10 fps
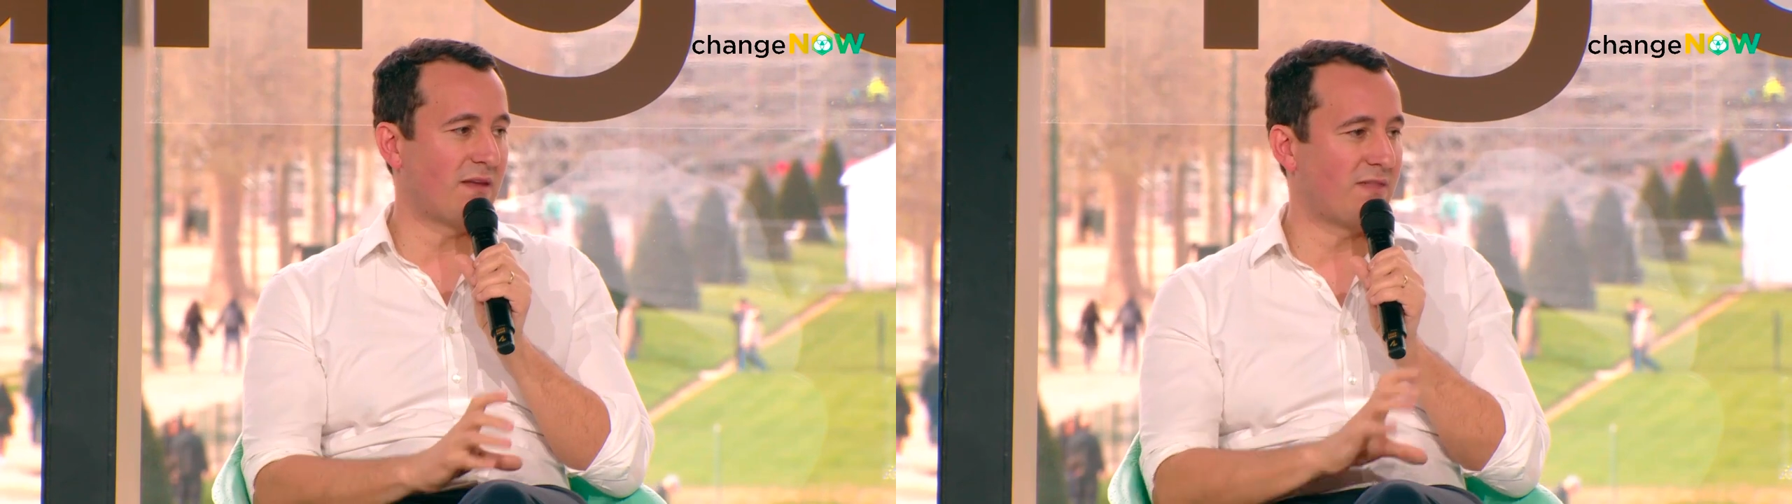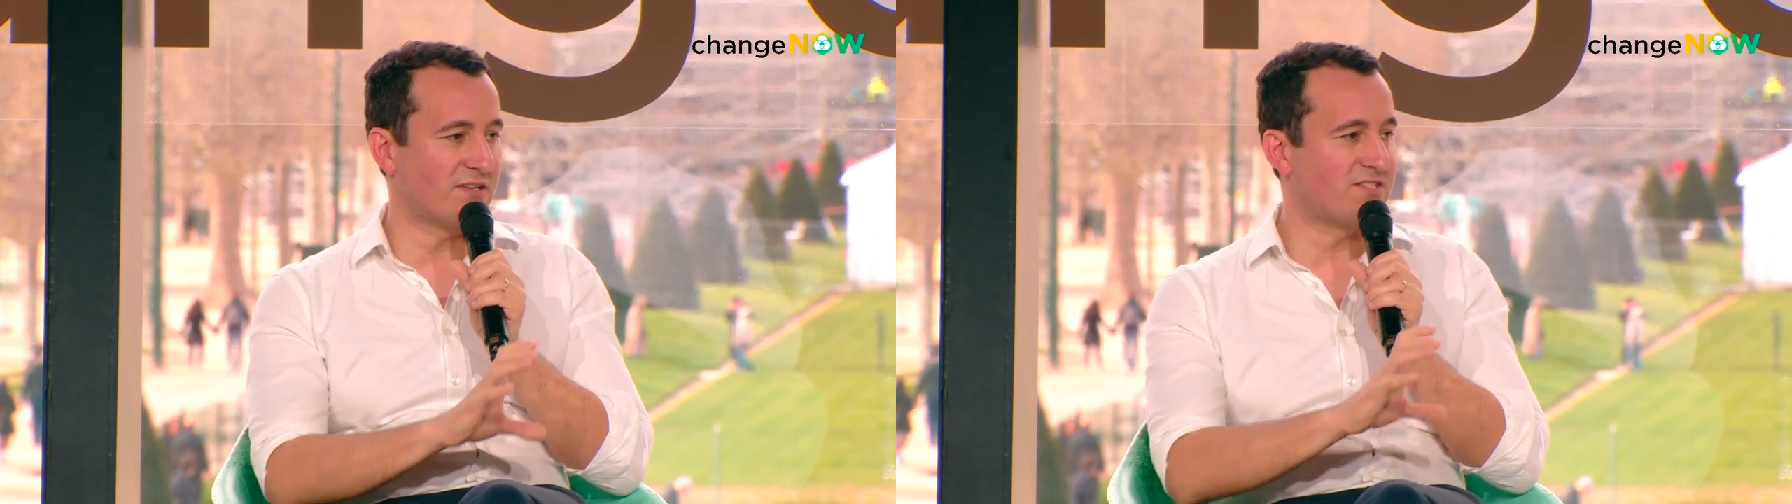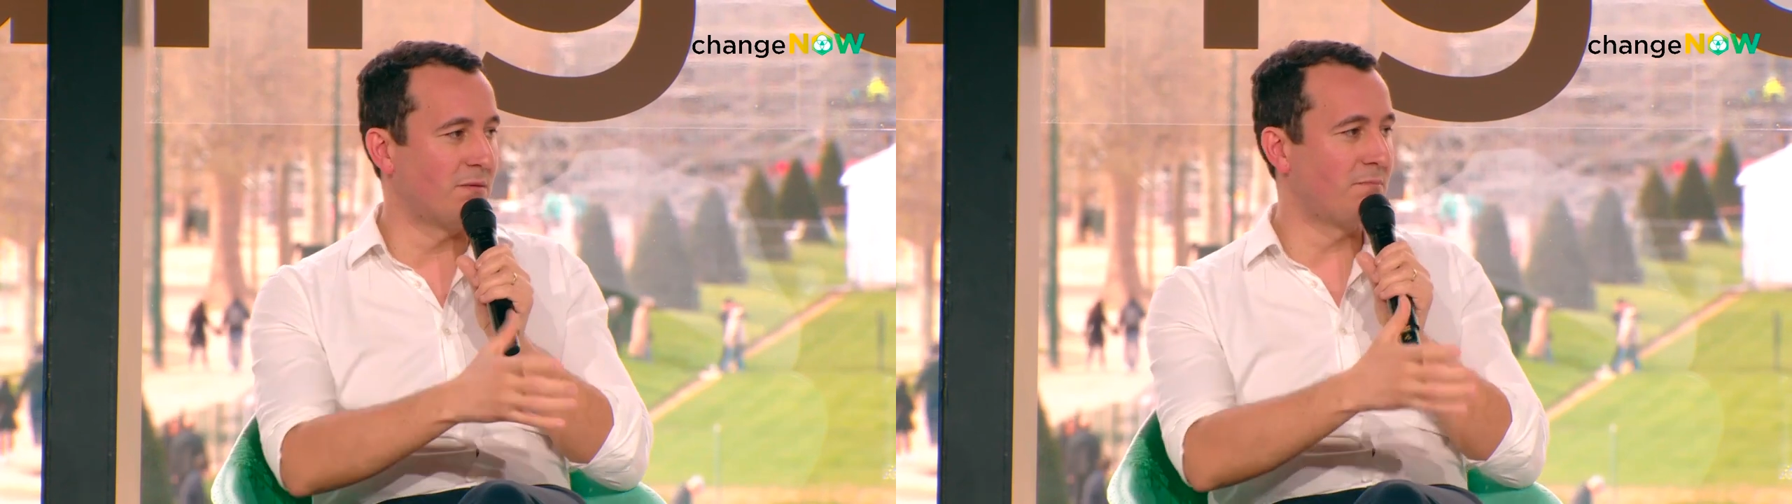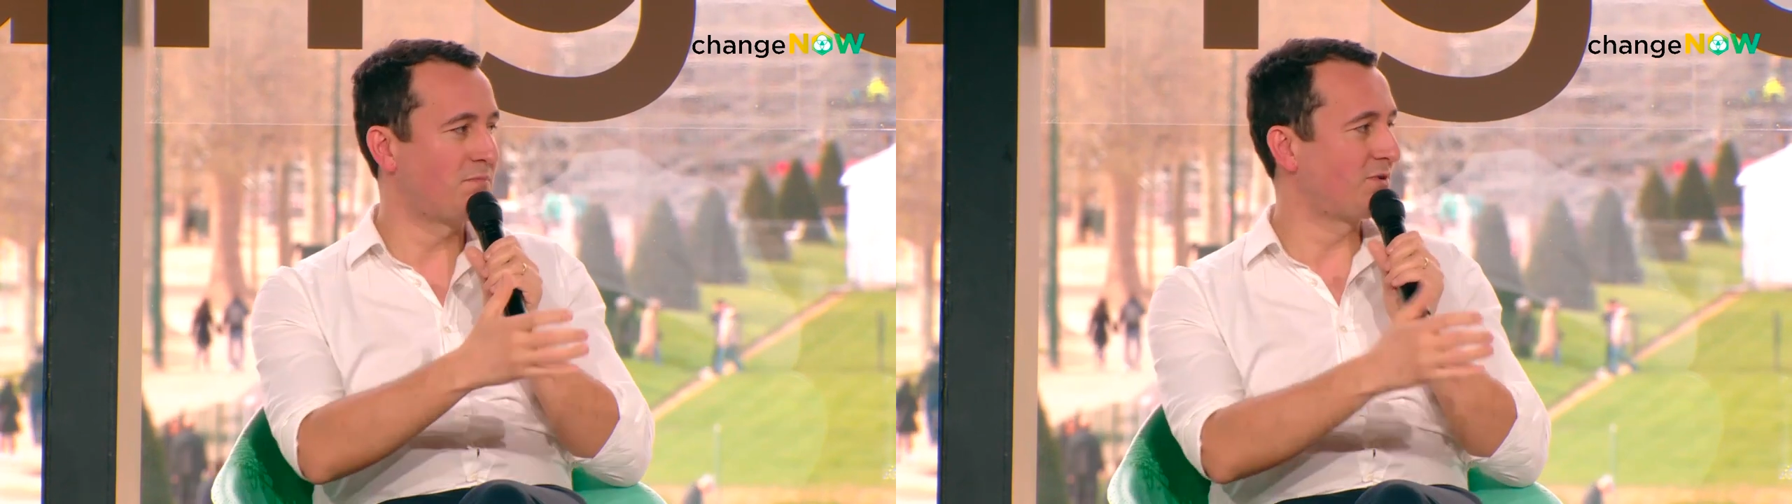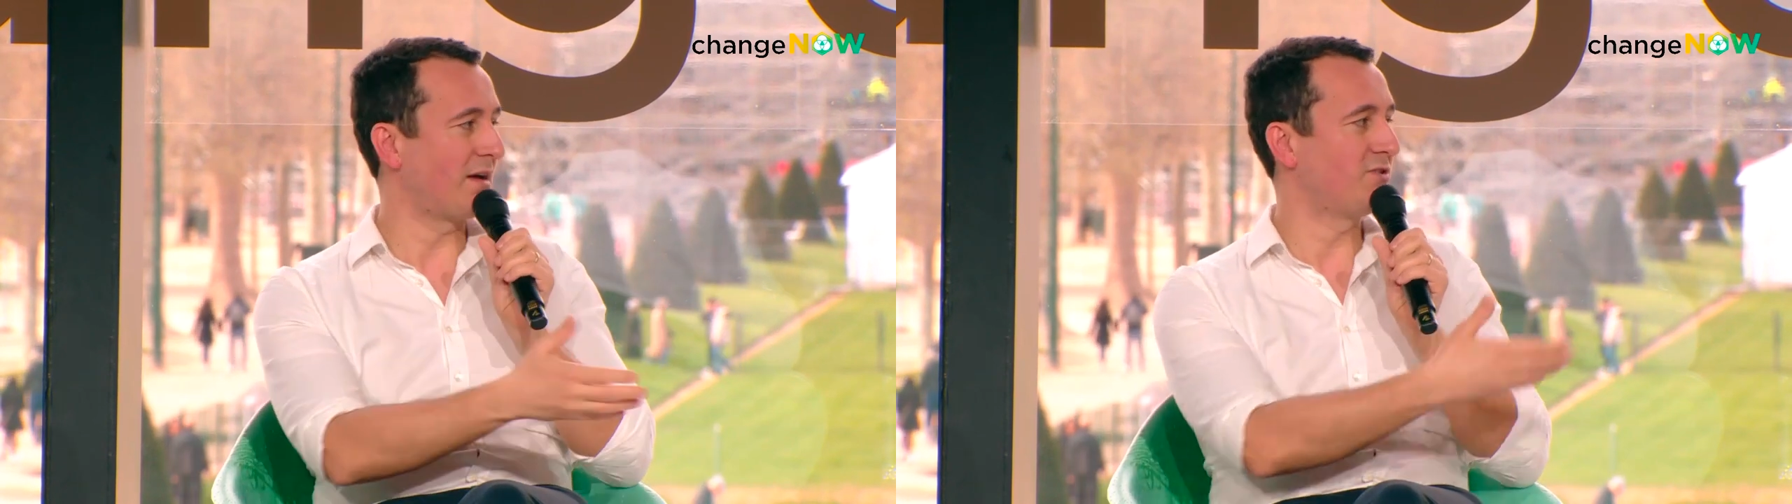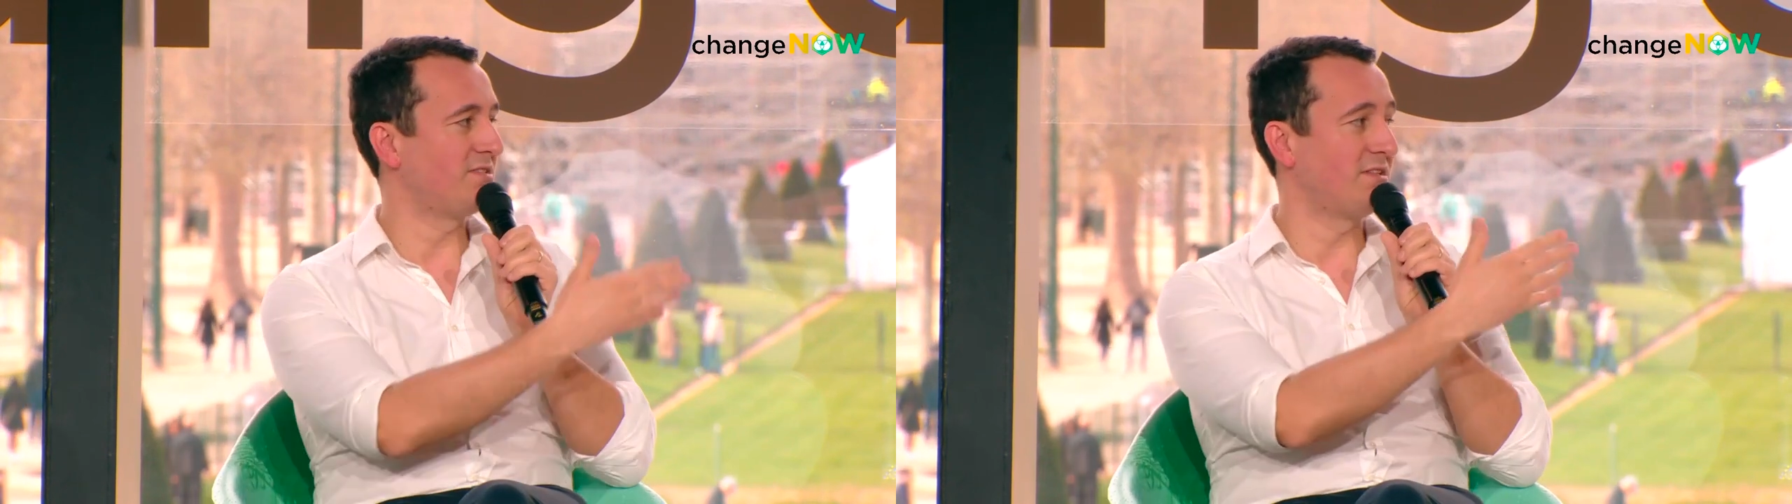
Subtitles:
there are some countries,